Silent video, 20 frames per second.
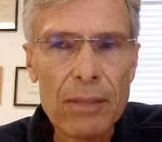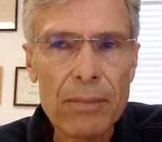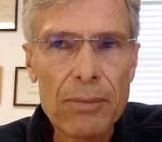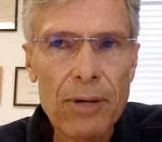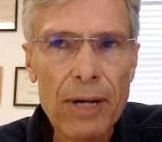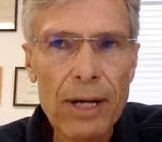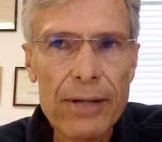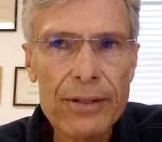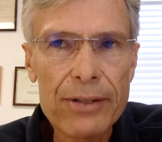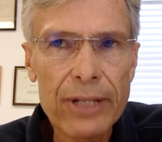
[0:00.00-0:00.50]

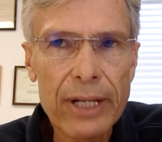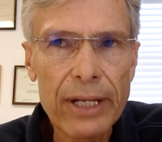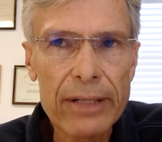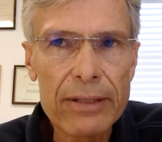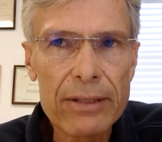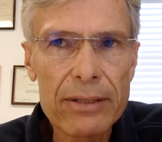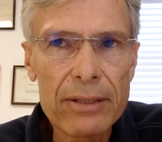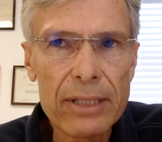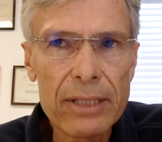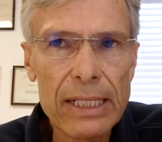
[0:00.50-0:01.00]

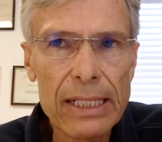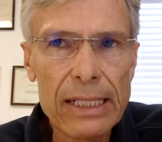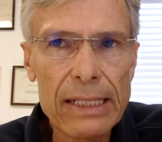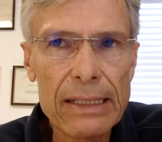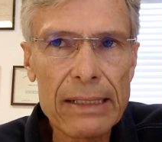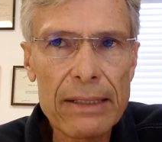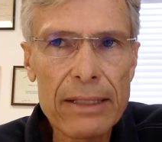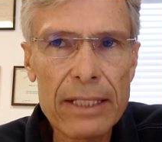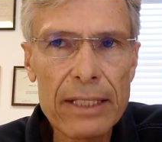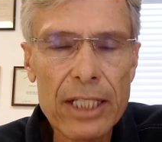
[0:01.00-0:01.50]
project
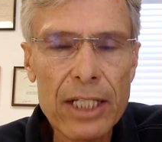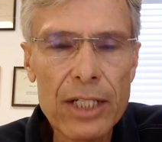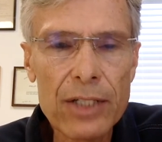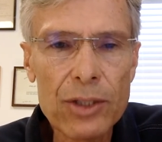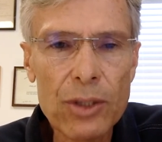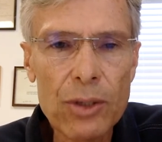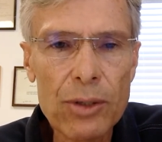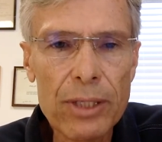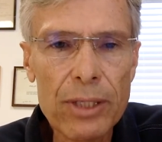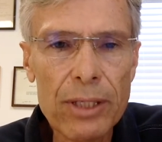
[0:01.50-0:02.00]
in the
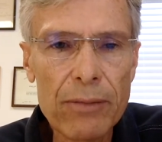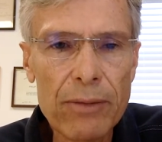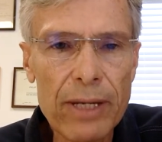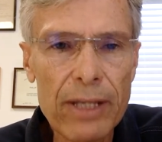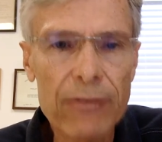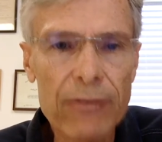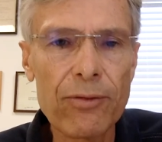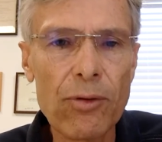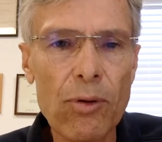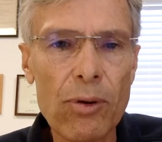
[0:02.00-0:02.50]
Ndoki
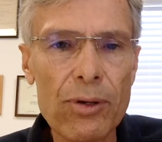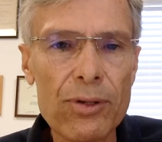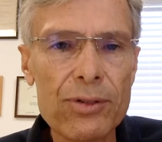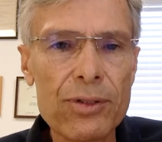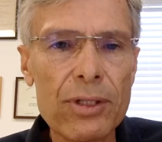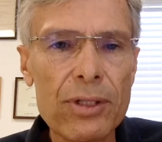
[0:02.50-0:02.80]
rainforest